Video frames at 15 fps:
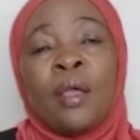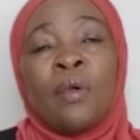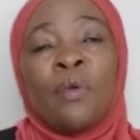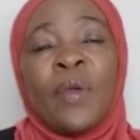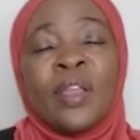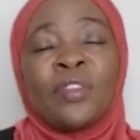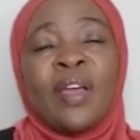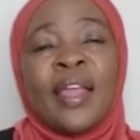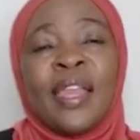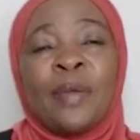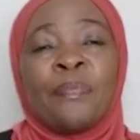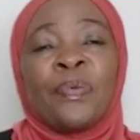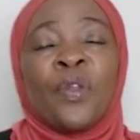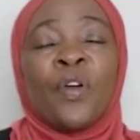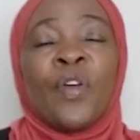When you're an
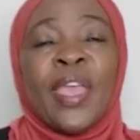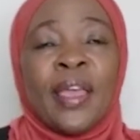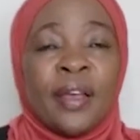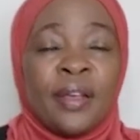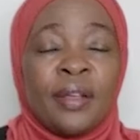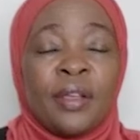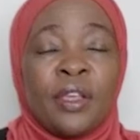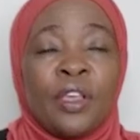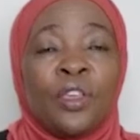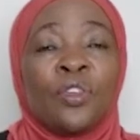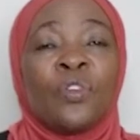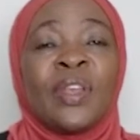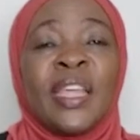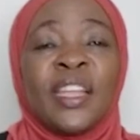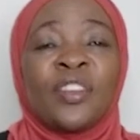employer,
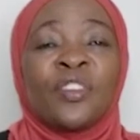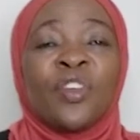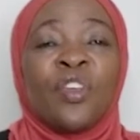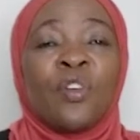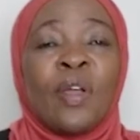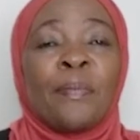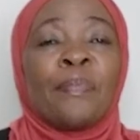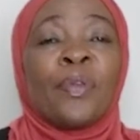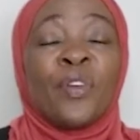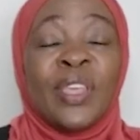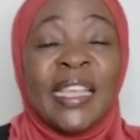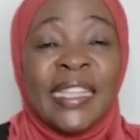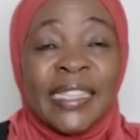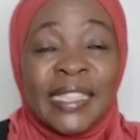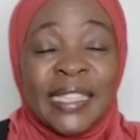you need to know your
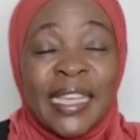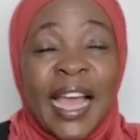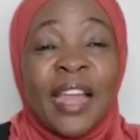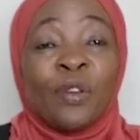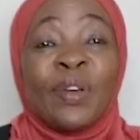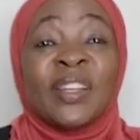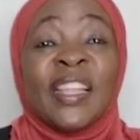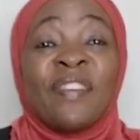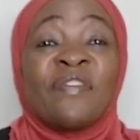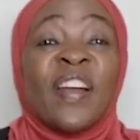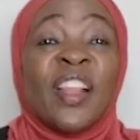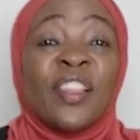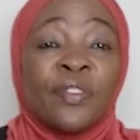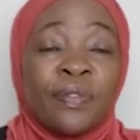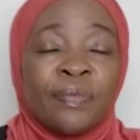employees and what they
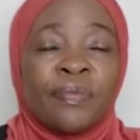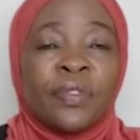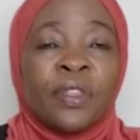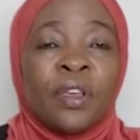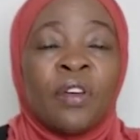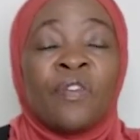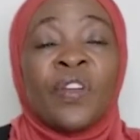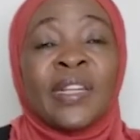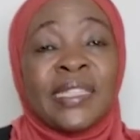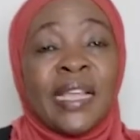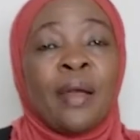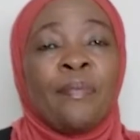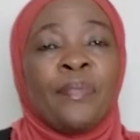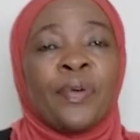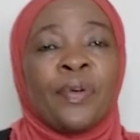value. For
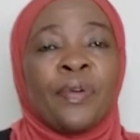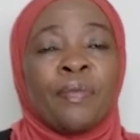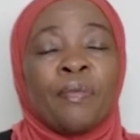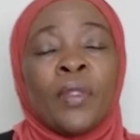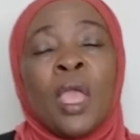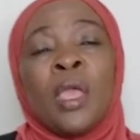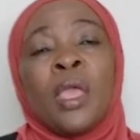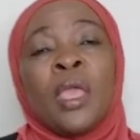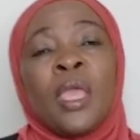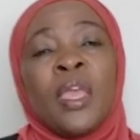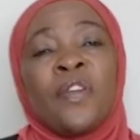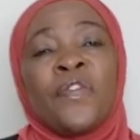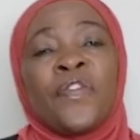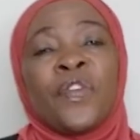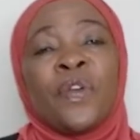example,
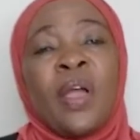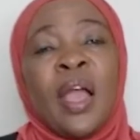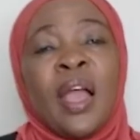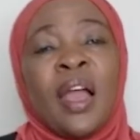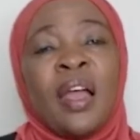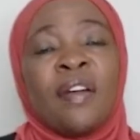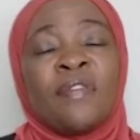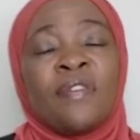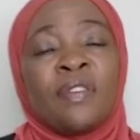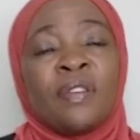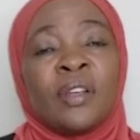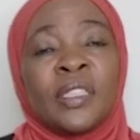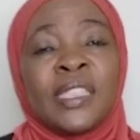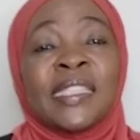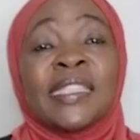if you have,
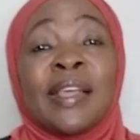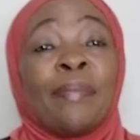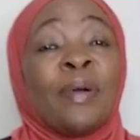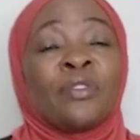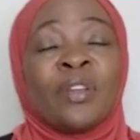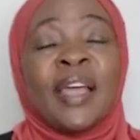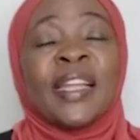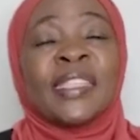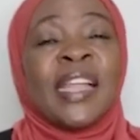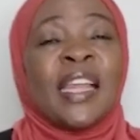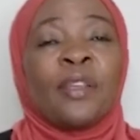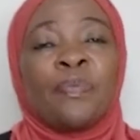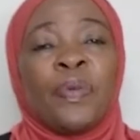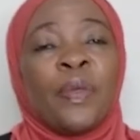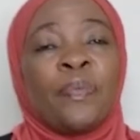this is about
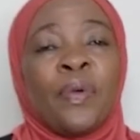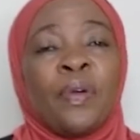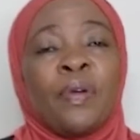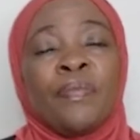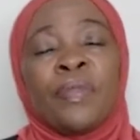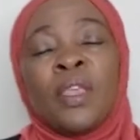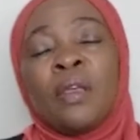understanding people.